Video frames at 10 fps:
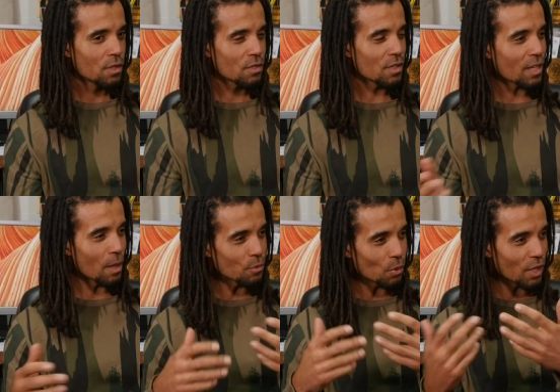So they
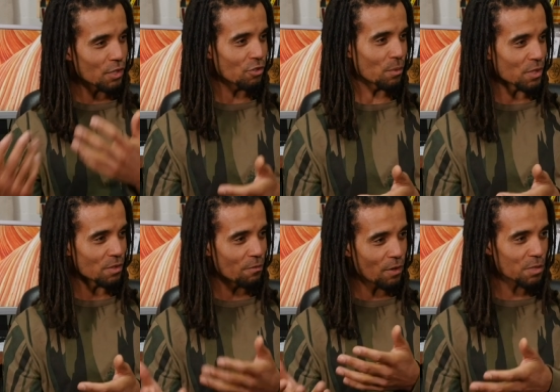come to a country in which
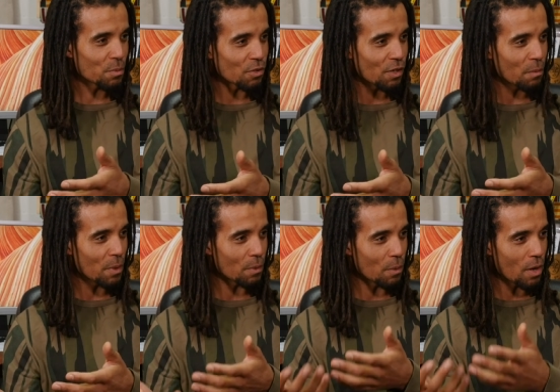the vast majority of the
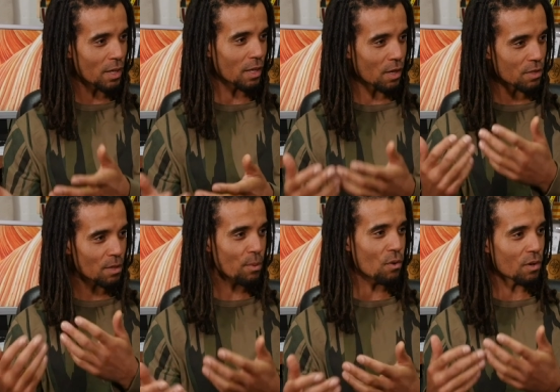people are working class,
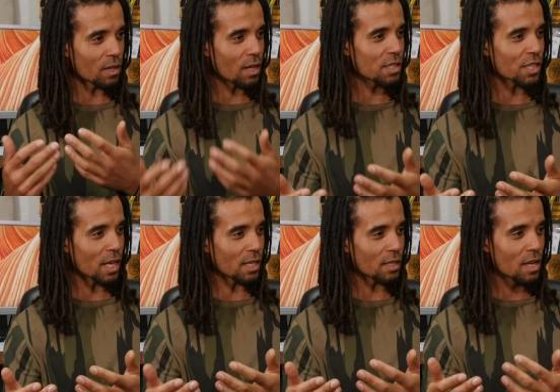are poor, and
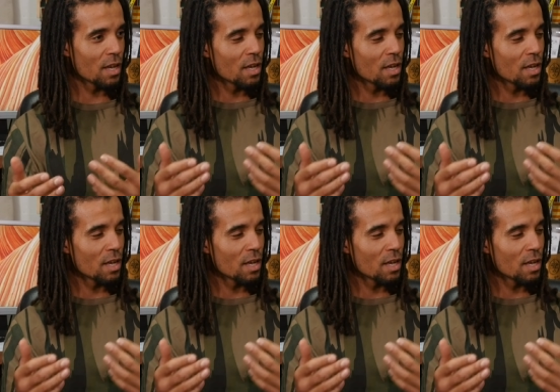uneducated,